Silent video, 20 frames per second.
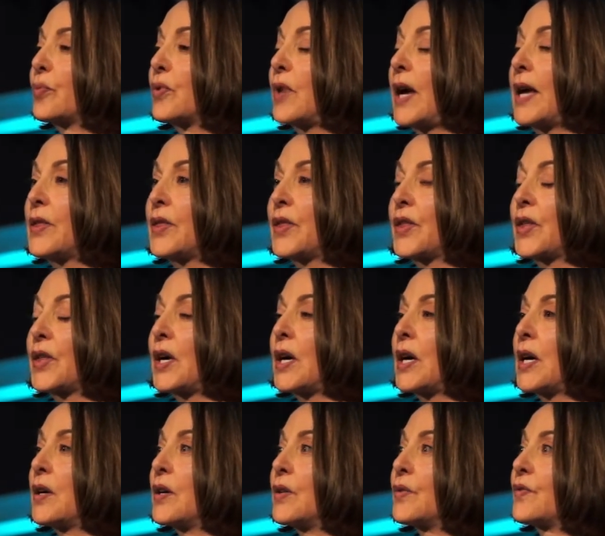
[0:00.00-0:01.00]
breadth
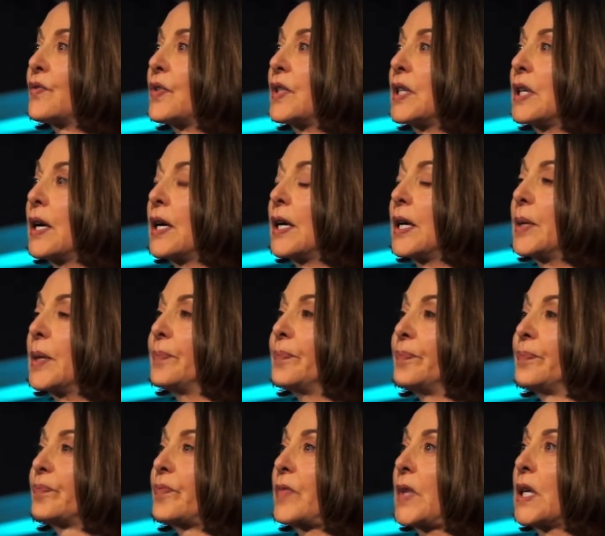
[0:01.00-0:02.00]
of
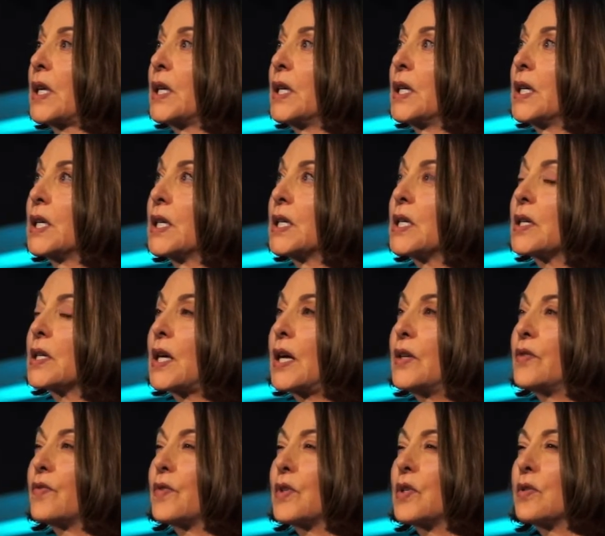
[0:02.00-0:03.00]

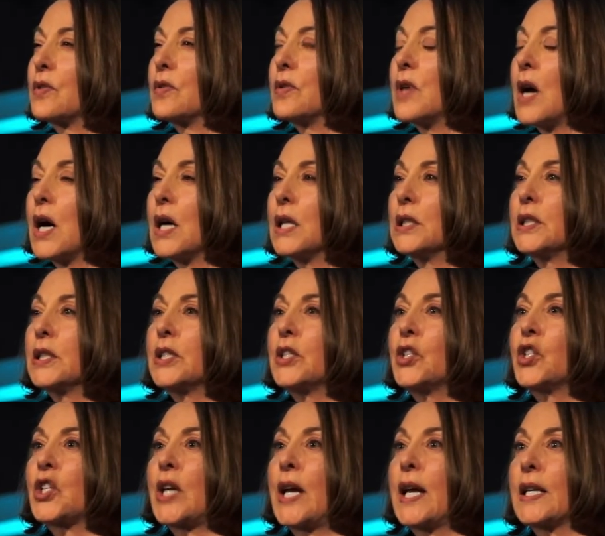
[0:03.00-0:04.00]
kind of
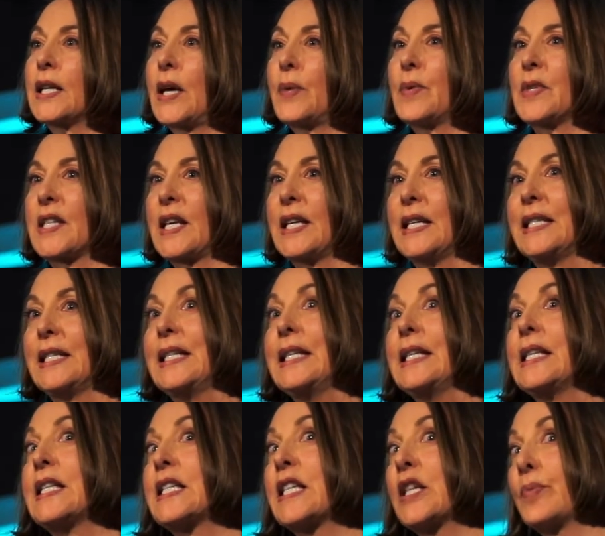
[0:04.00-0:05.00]
knowledge and I would say
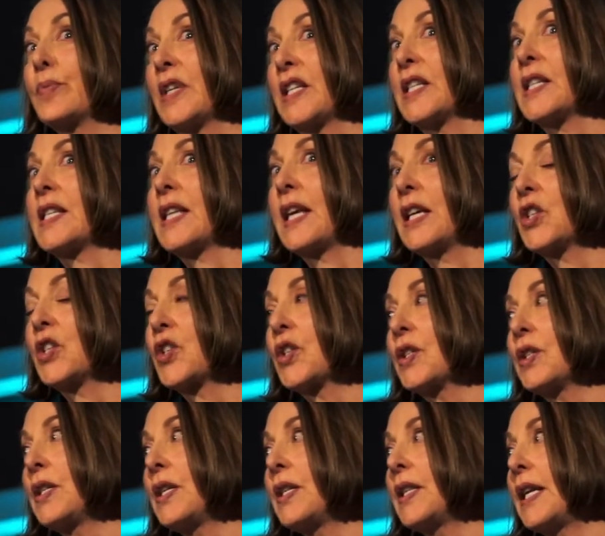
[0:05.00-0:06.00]

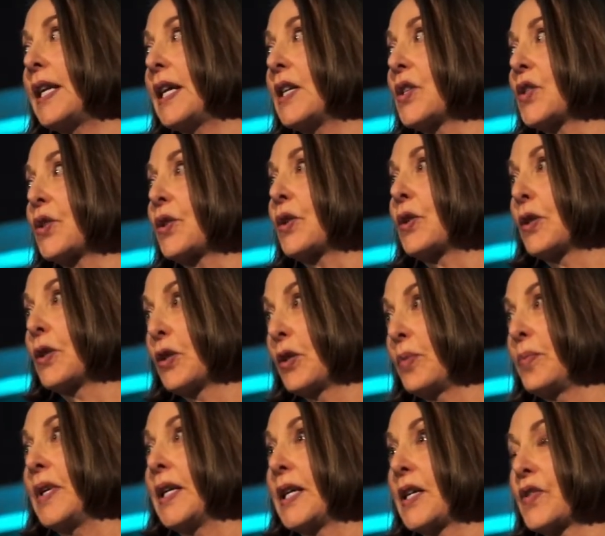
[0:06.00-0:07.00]
destigmatization that has
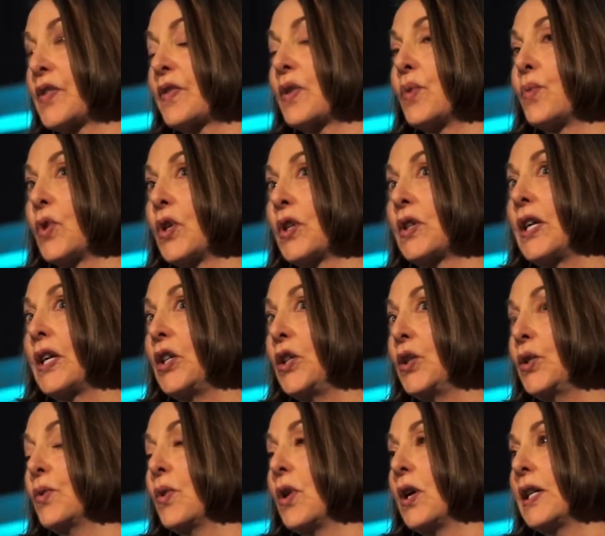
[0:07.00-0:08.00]
occurred because of the work that
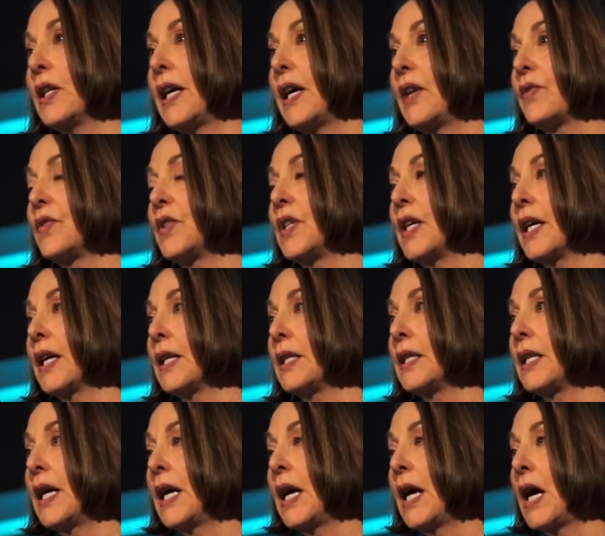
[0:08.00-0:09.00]
you all have
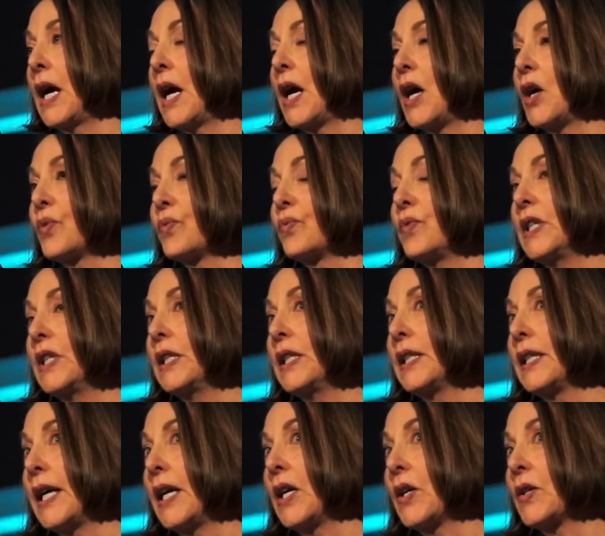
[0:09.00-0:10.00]
done, are
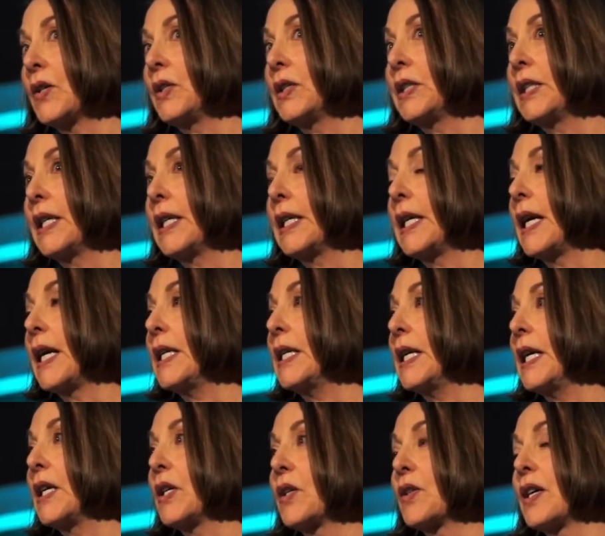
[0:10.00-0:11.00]
really heralding
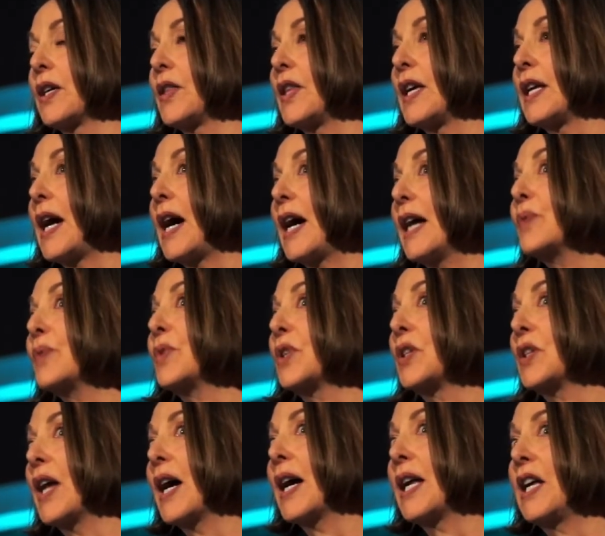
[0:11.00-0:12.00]
an era that I
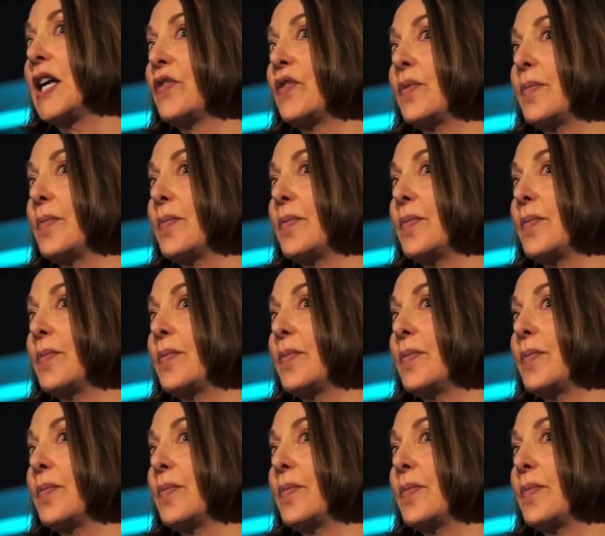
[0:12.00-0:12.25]
would not have